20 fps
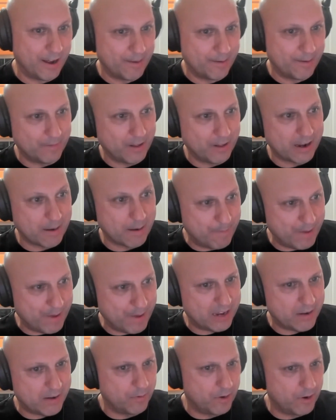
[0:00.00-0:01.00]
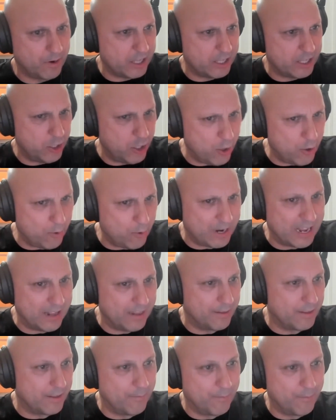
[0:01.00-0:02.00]
like a big unit
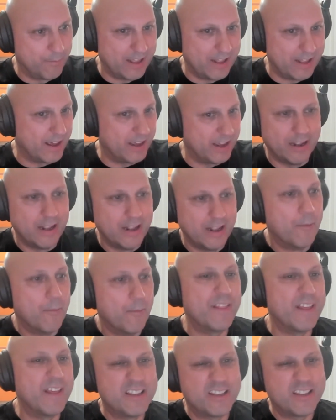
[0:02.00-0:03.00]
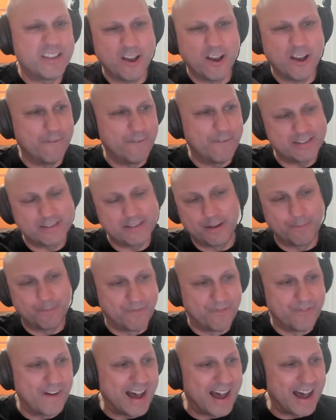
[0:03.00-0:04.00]
where they'd service the
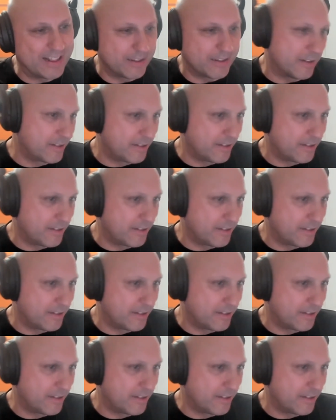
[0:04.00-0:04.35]
vans,